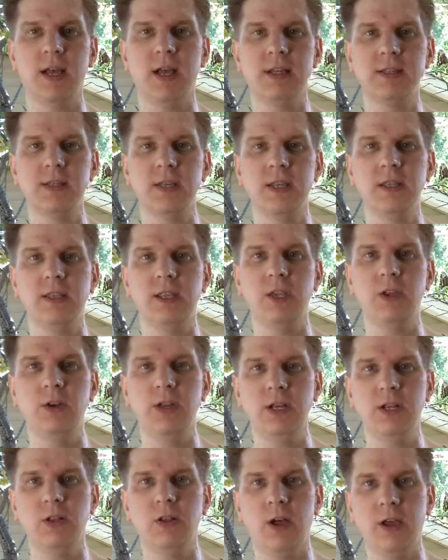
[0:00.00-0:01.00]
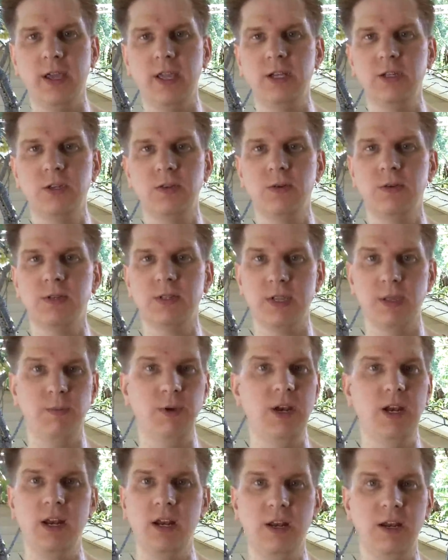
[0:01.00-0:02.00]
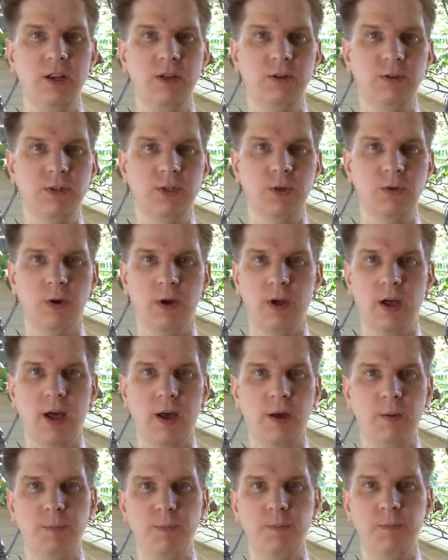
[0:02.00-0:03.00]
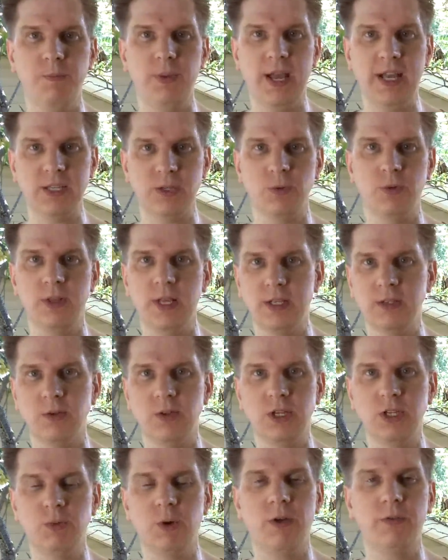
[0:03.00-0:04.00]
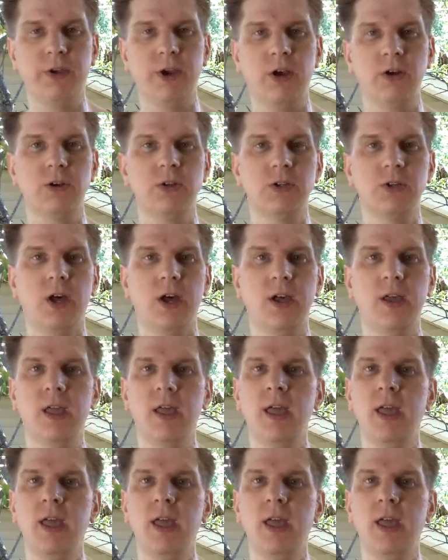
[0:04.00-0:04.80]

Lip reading: a site that you need to log into is limiting you to a password that's only 12 characters long.